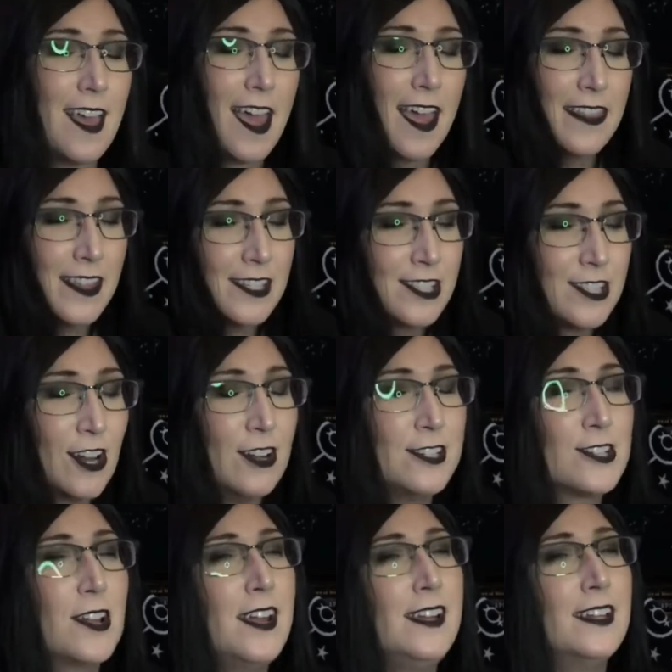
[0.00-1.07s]
and they start
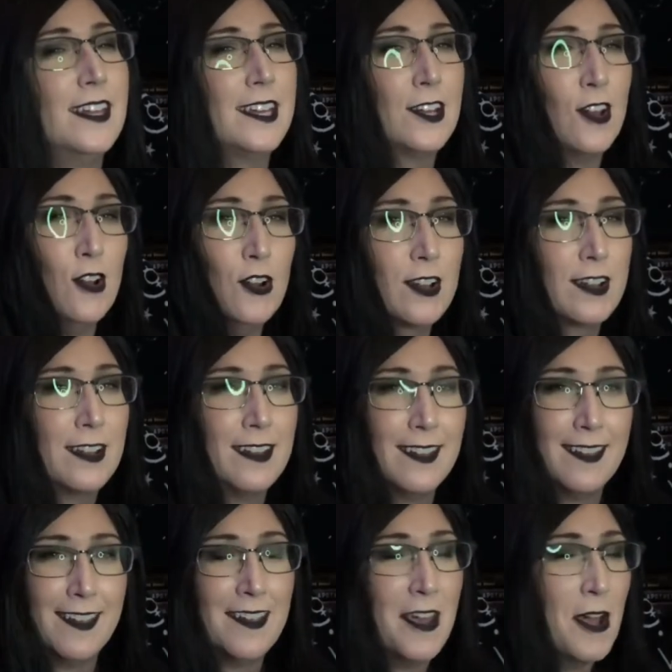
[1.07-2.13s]
trying to like hook
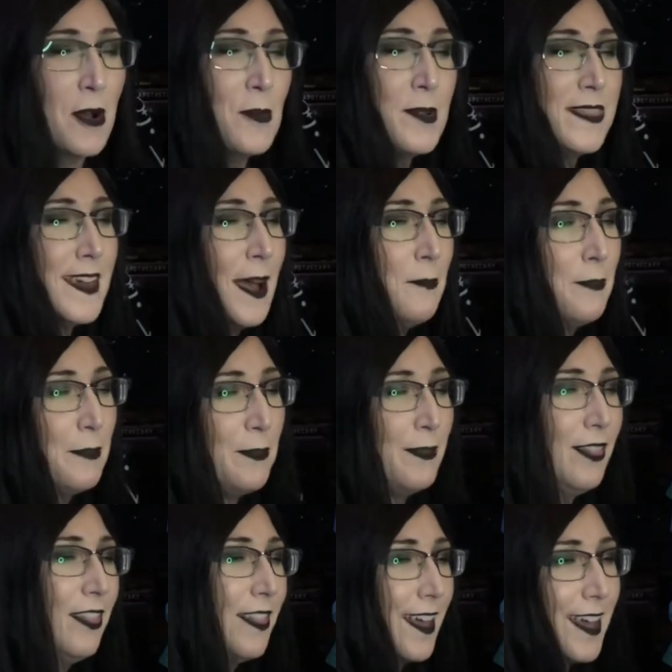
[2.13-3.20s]
with that
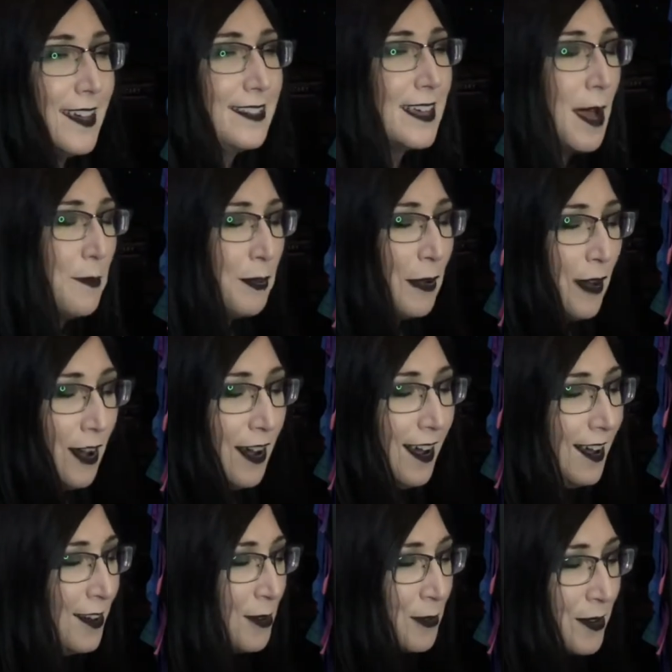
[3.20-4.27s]
leg that
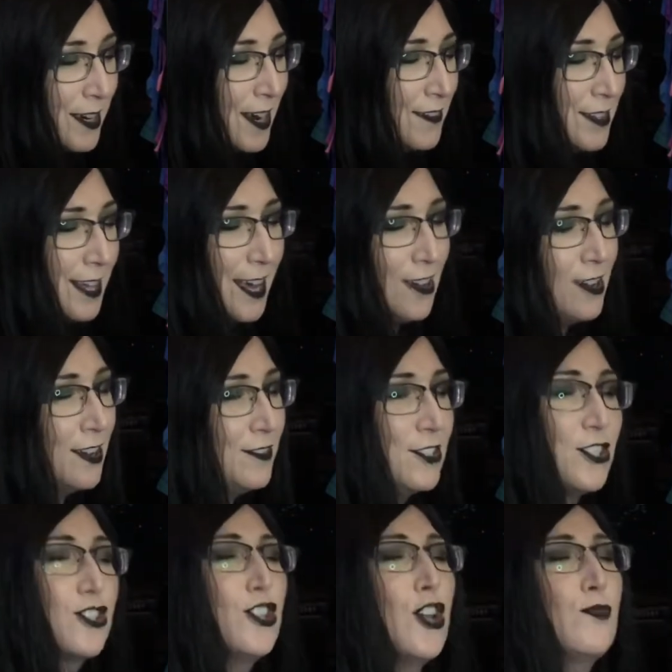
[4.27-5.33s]
paw or whatever that hook
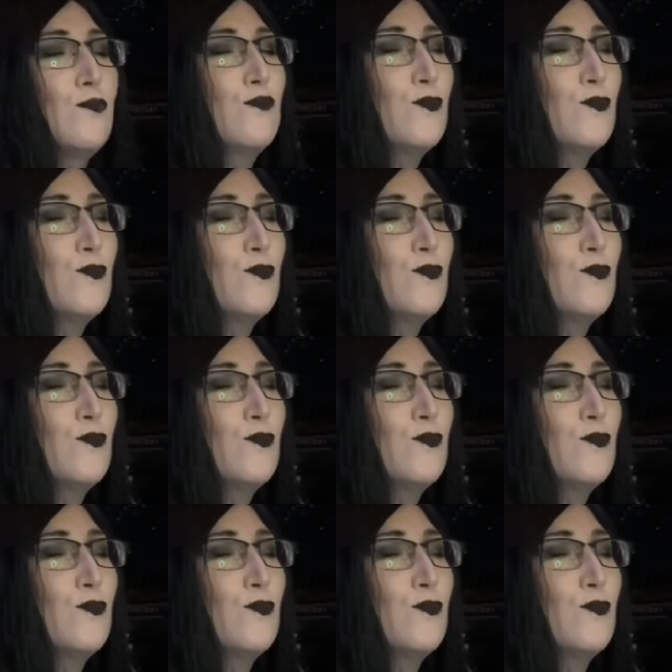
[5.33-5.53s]
just like